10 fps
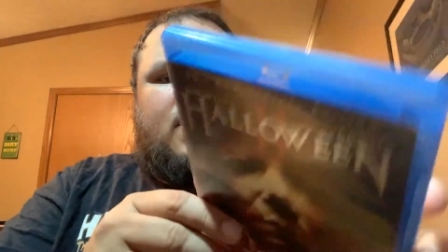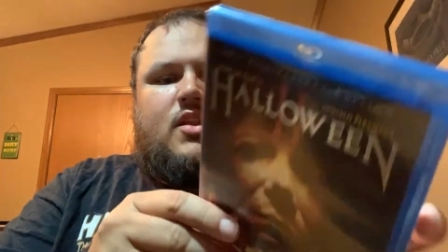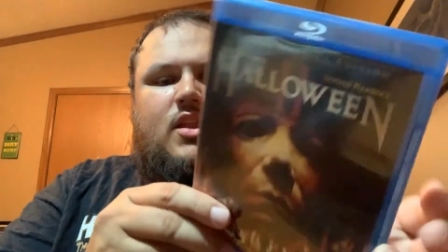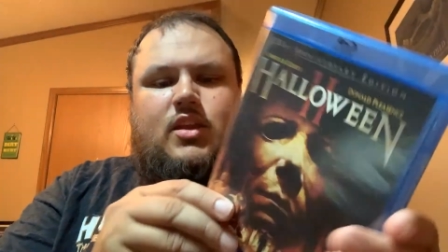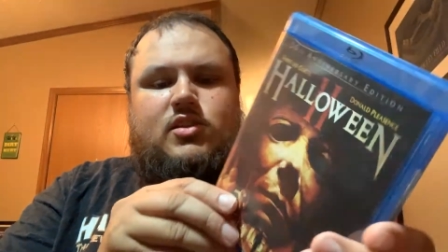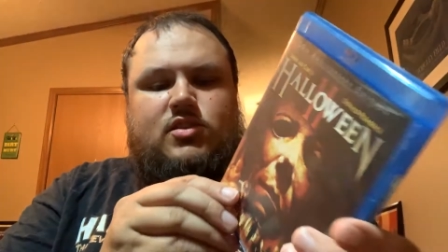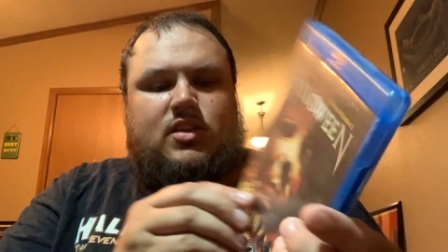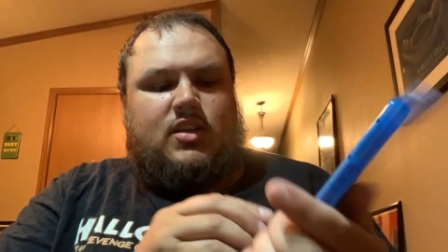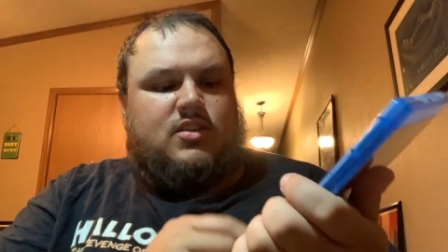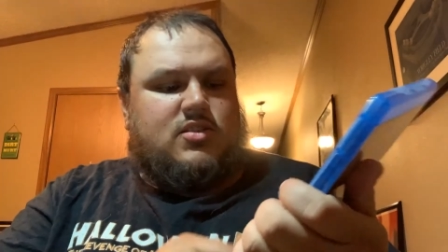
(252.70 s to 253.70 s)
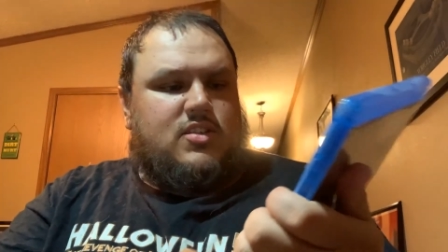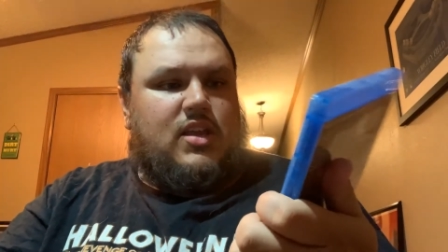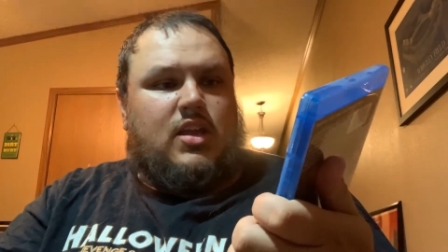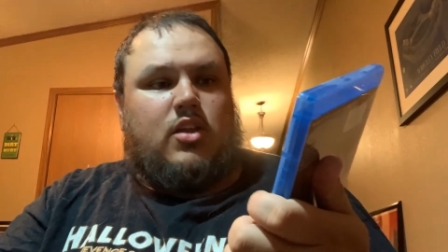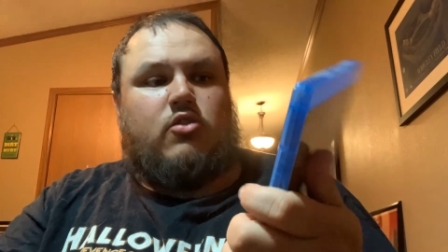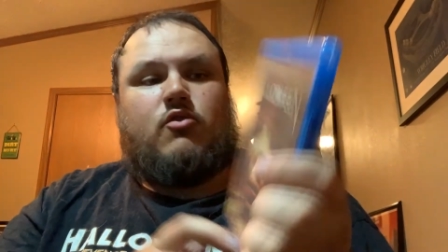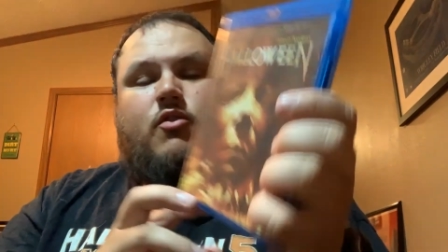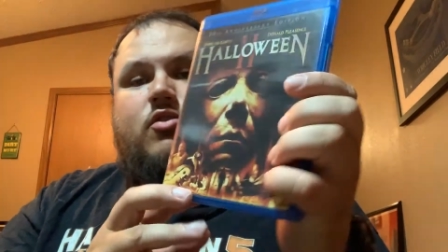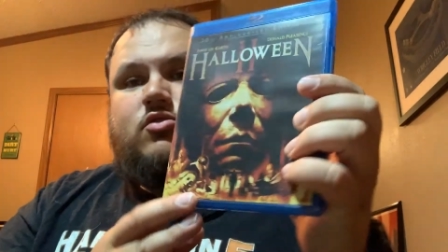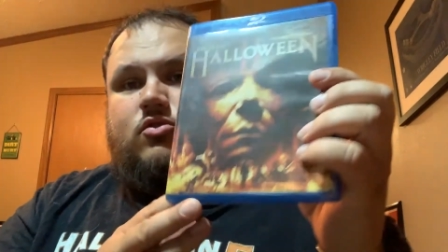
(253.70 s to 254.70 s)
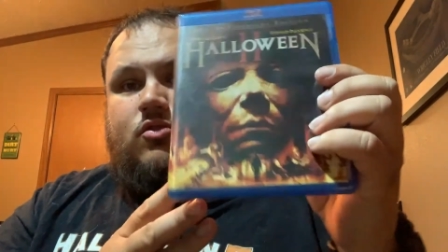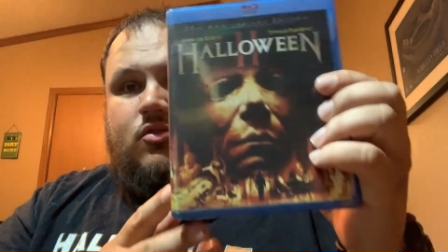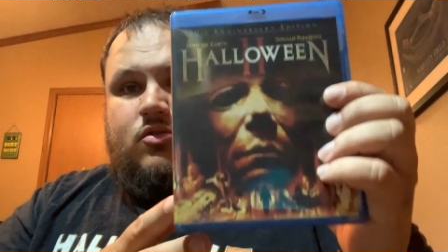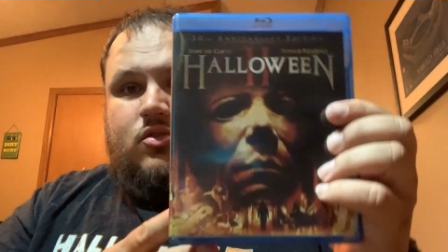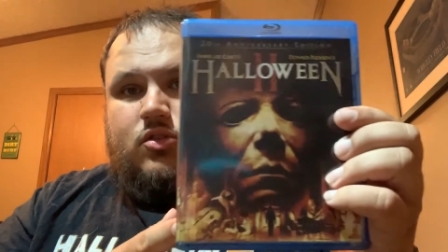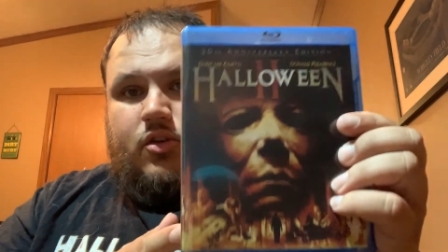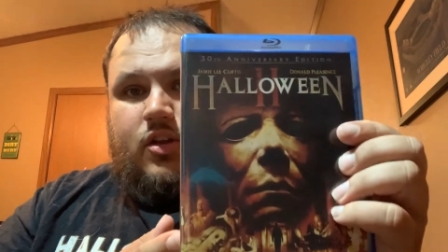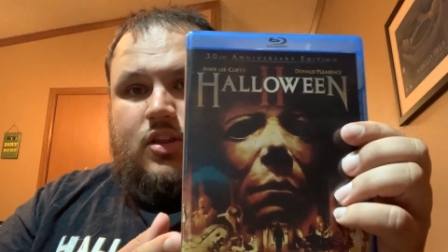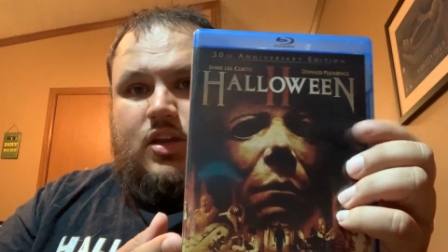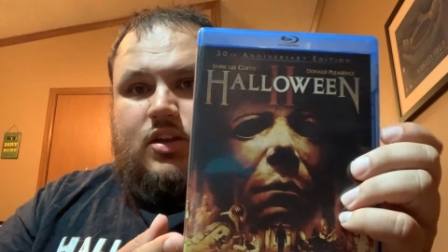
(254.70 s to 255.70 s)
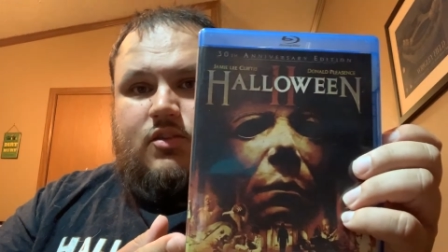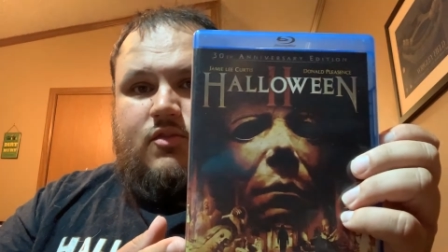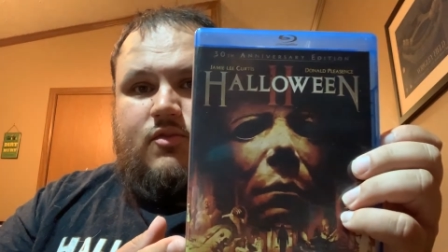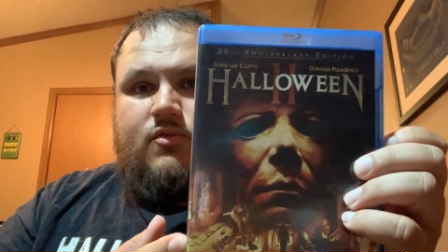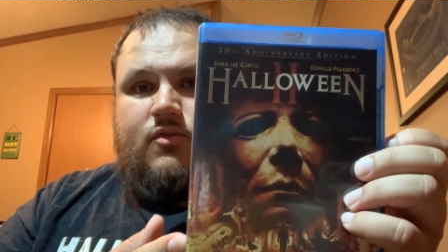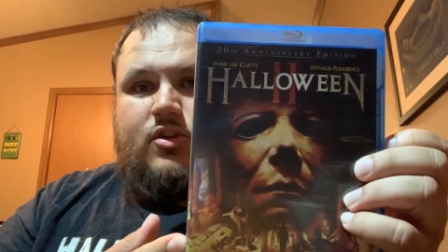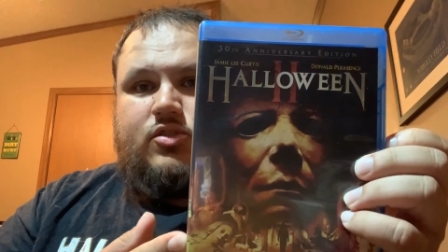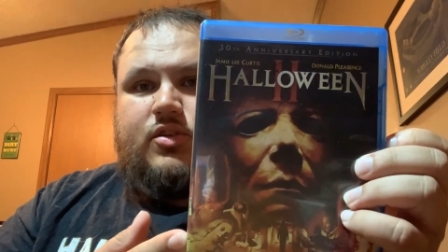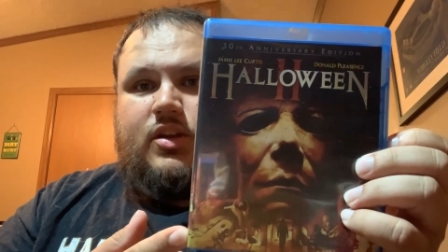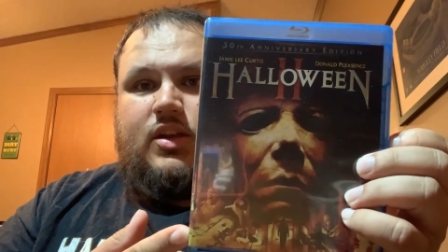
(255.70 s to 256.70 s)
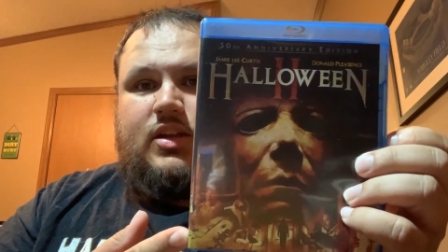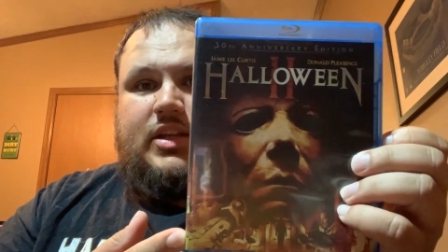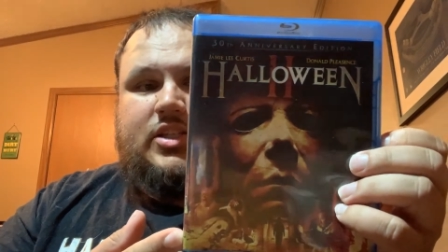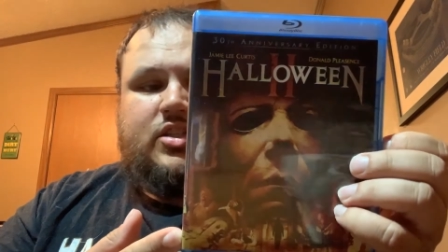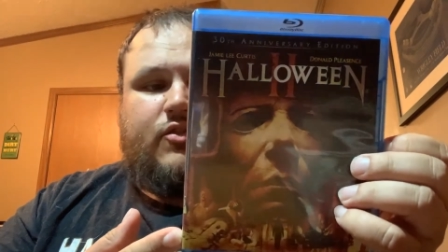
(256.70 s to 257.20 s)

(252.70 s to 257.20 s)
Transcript: This is the Universal 30th anniversary edition